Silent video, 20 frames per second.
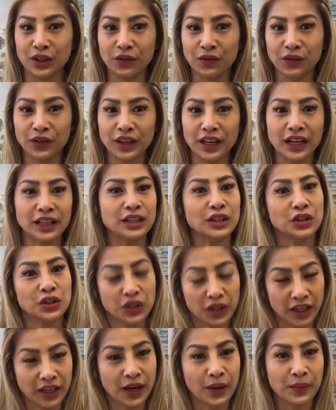forget to check
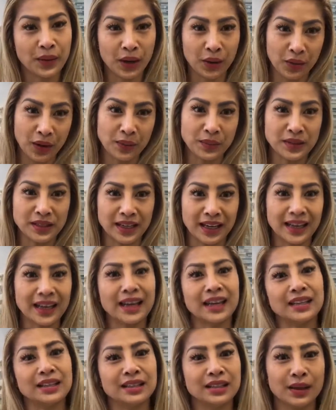out my website at
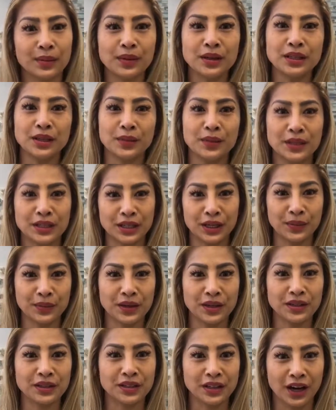
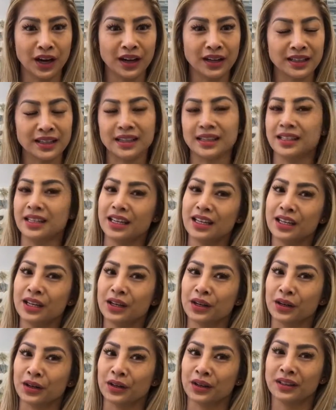
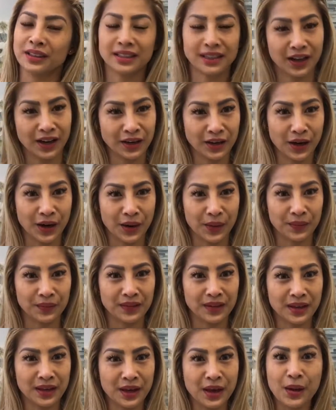www.thetikigirl.com.
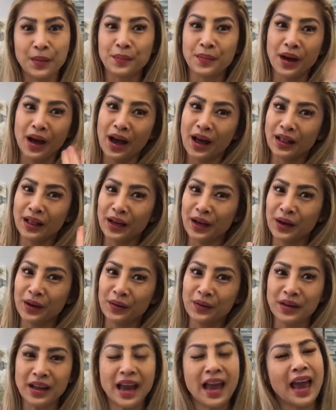Mahalo
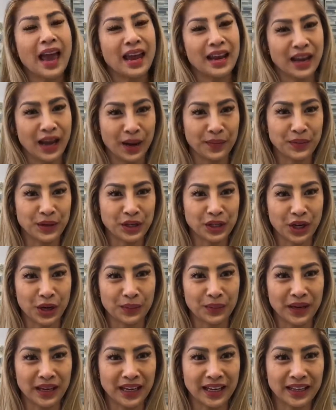and happy
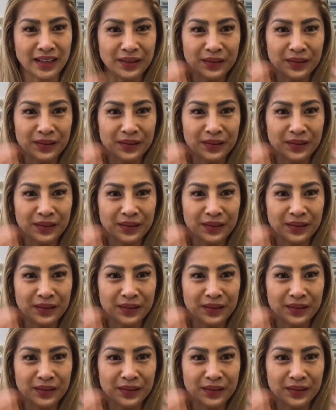shopping!